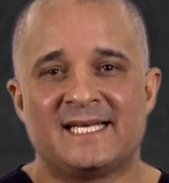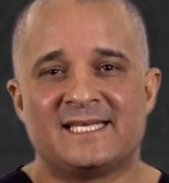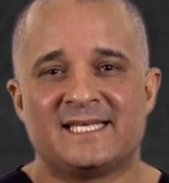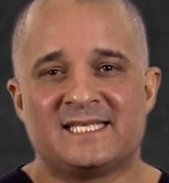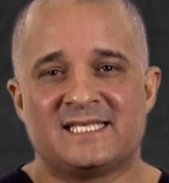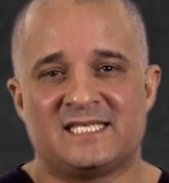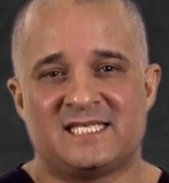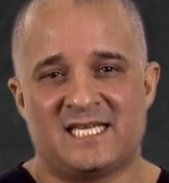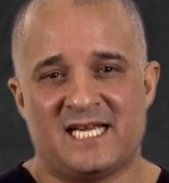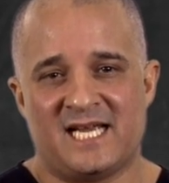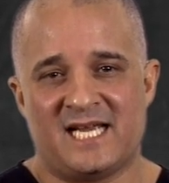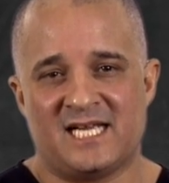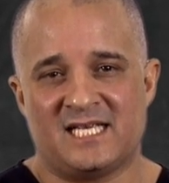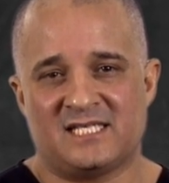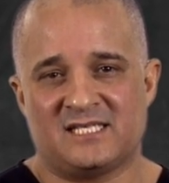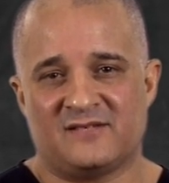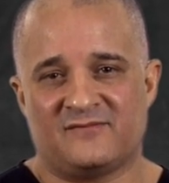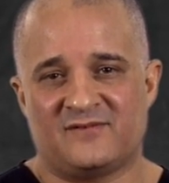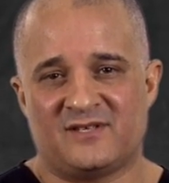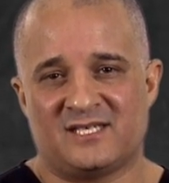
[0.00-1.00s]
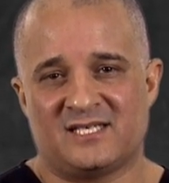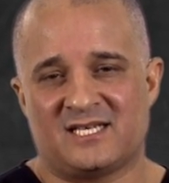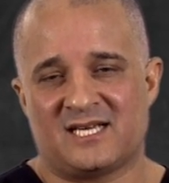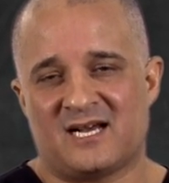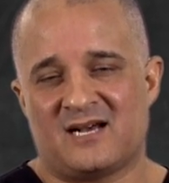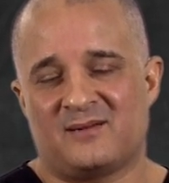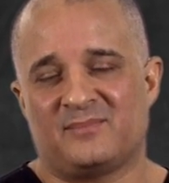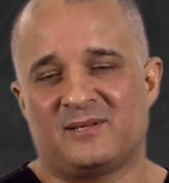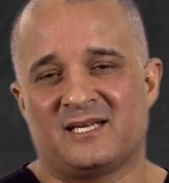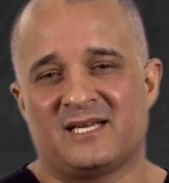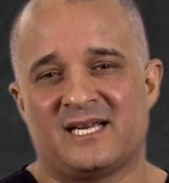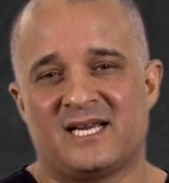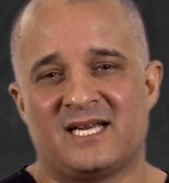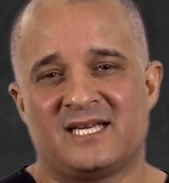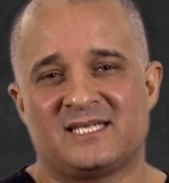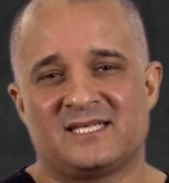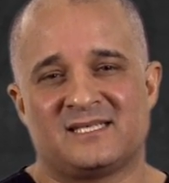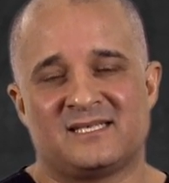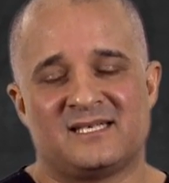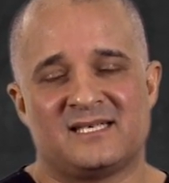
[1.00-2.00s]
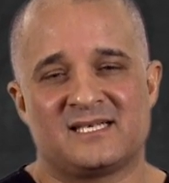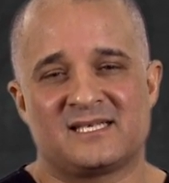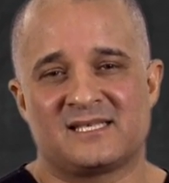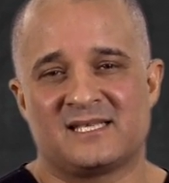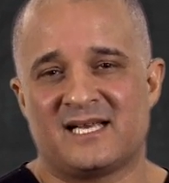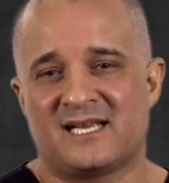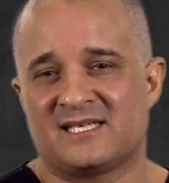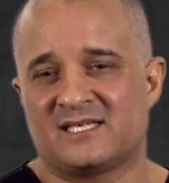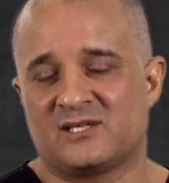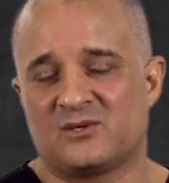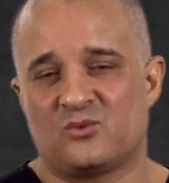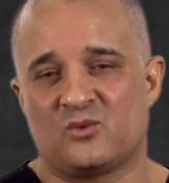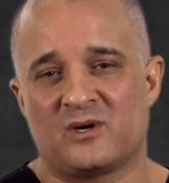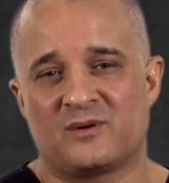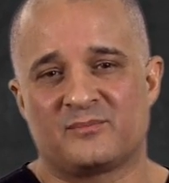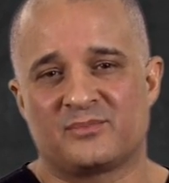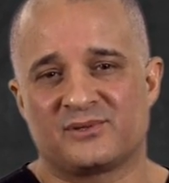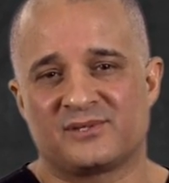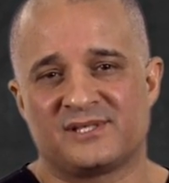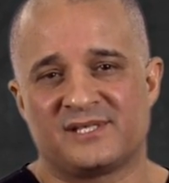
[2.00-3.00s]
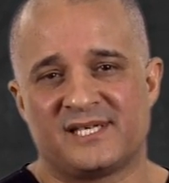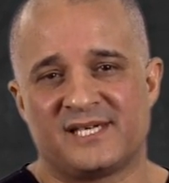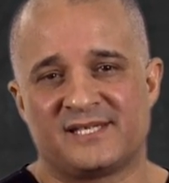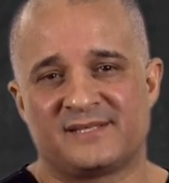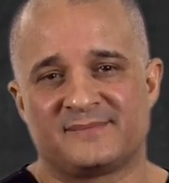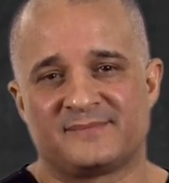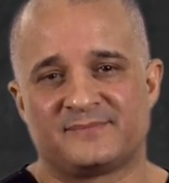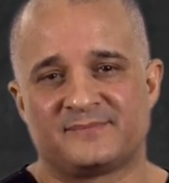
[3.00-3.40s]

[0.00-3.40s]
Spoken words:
The chance of this complication is less than 1%.